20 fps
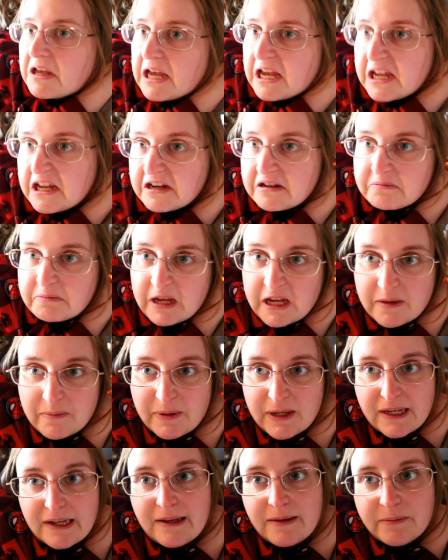8
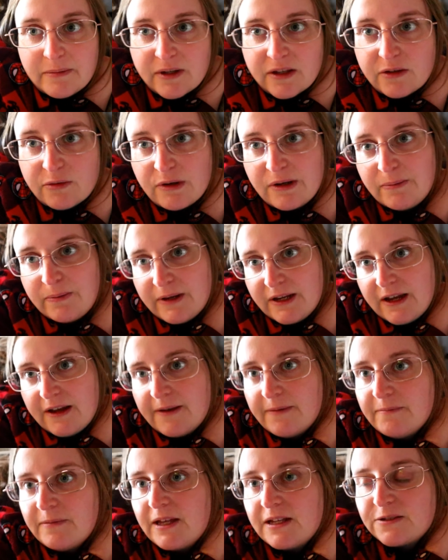p.m. to 3
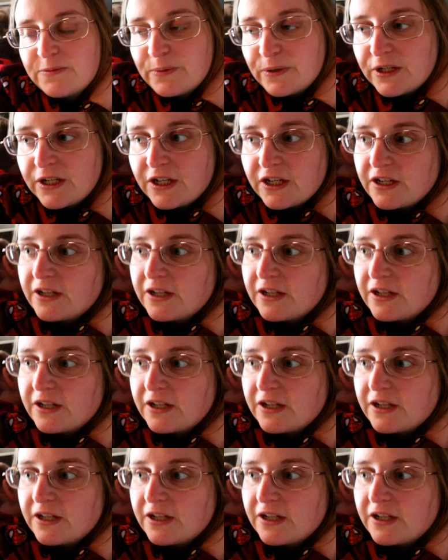p.m., that's pretty